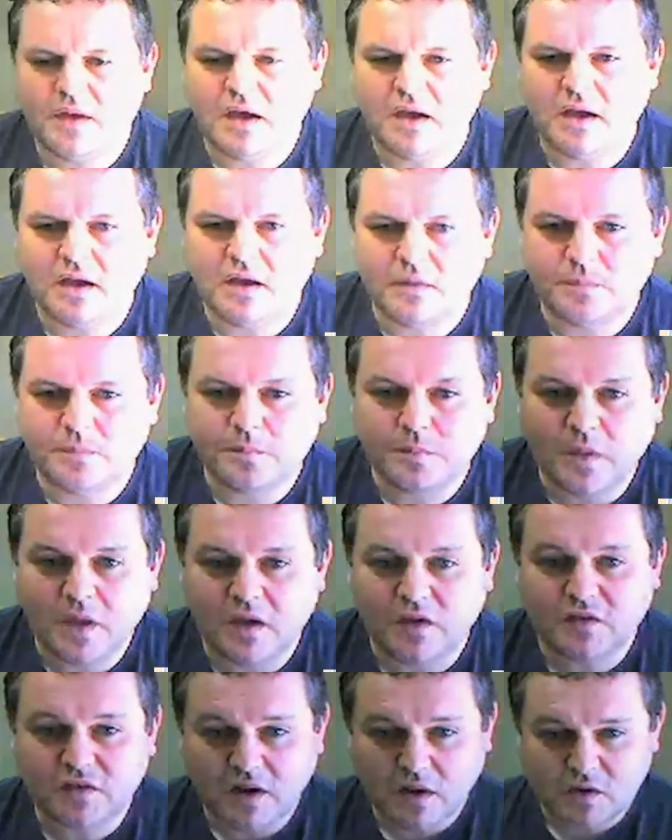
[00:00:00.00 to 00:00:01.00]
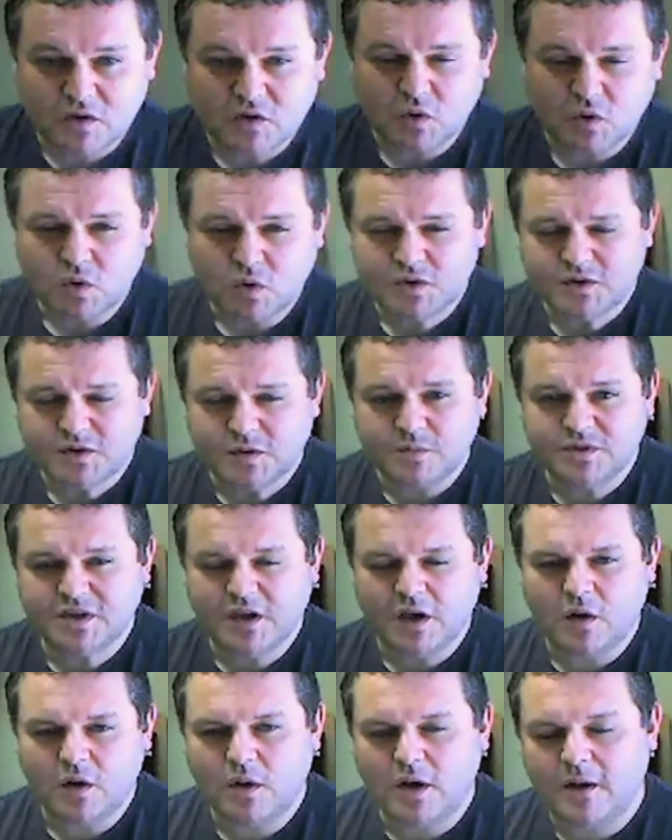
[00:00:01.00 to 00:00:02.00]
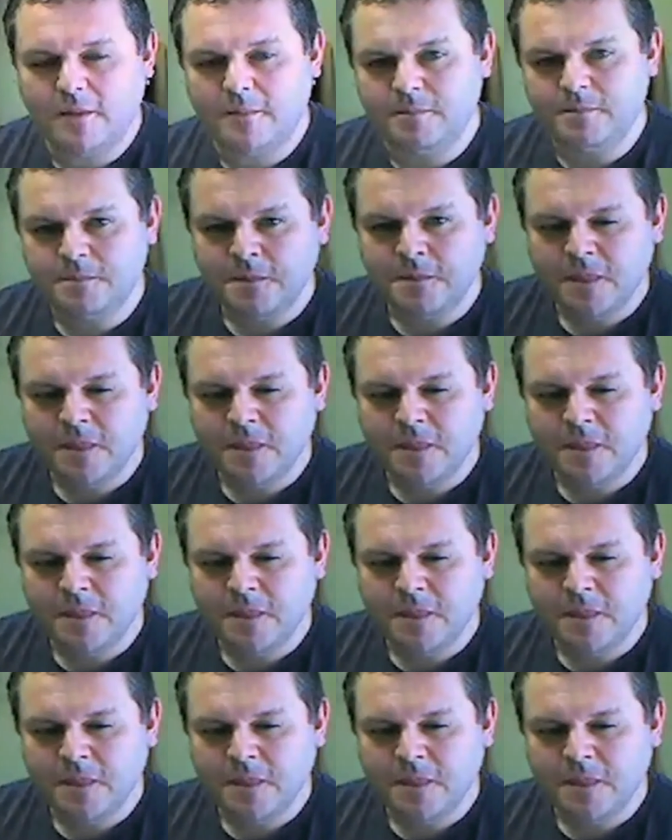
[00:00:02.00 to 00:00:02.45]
that sounds awesome. So,